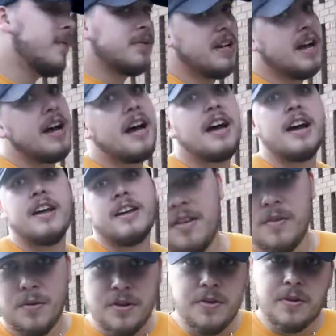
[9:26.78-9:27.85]
was high.
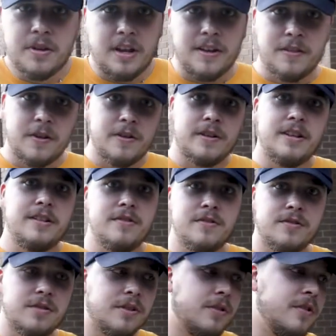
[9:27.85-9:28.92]
When you were like 13
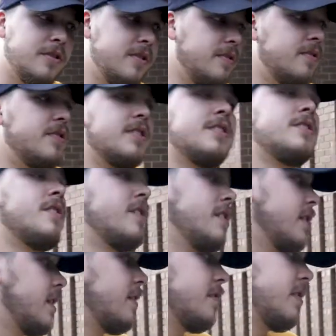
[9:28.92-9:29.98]
years old and you were just
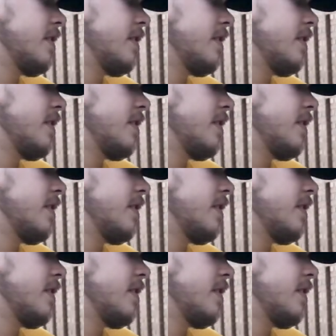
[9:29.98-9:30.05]
starting out, you